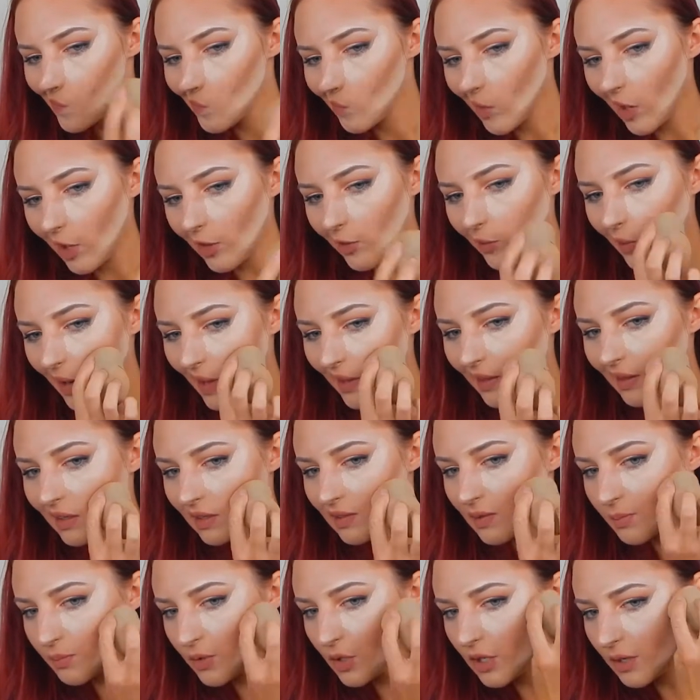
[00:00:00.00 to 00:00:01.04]
By the way,
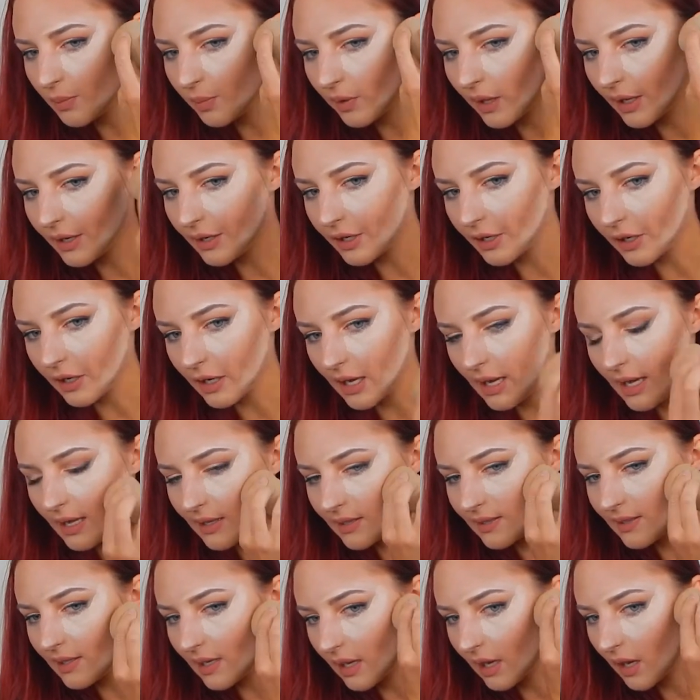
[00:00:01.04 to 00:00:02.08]
this Beauty Blender
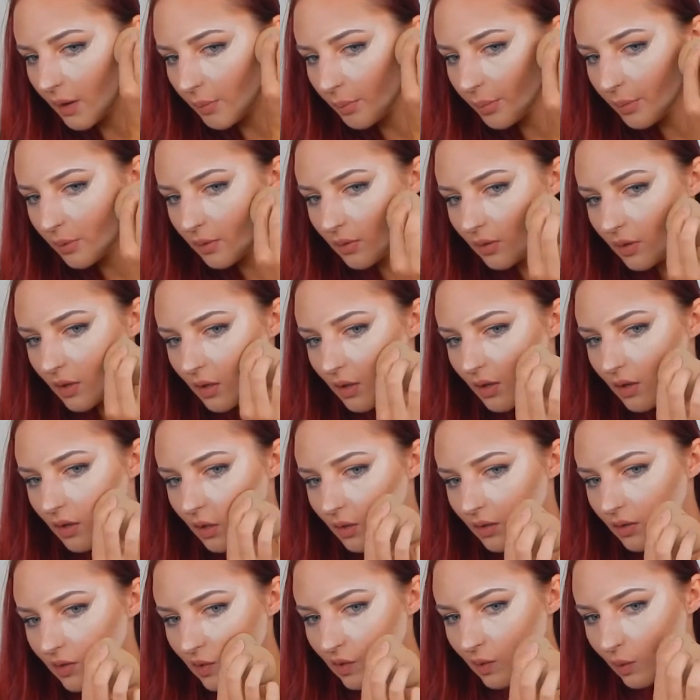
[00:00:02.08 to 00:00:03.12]
is damp,
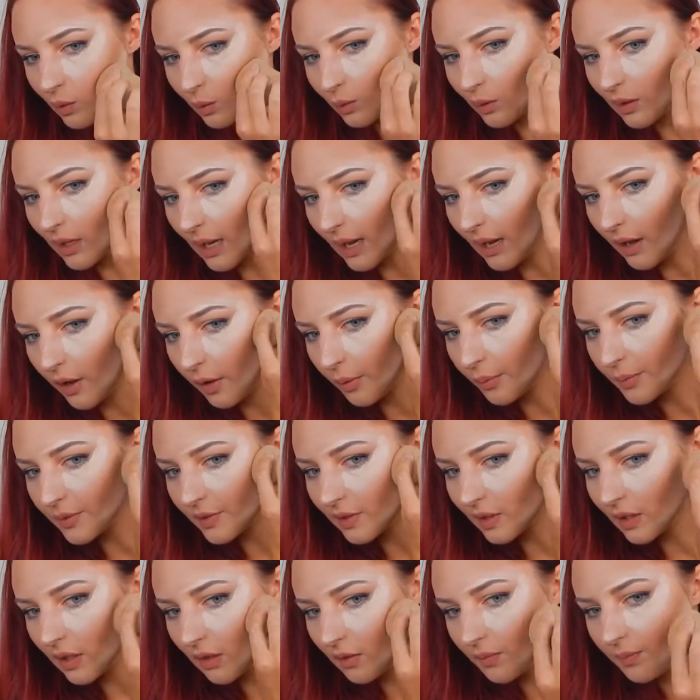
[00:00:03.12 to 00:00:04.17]
so that
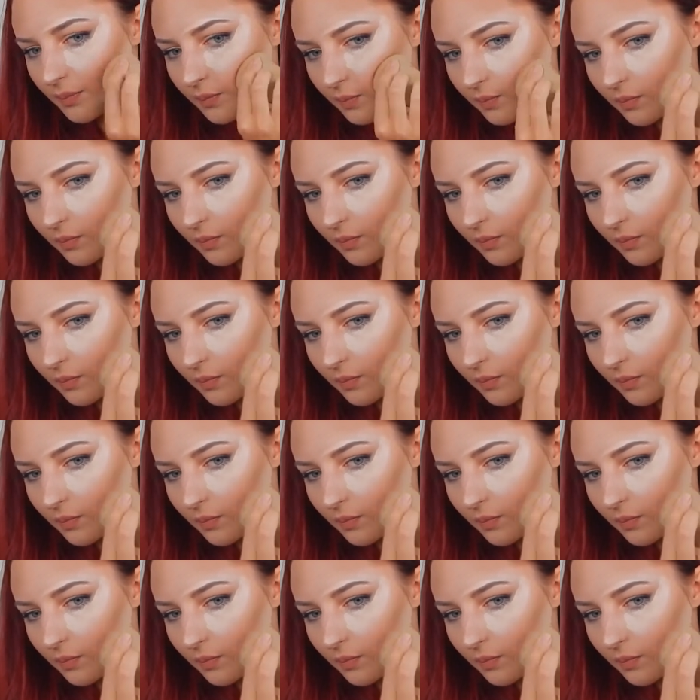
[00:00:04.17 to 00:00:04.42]
helps it.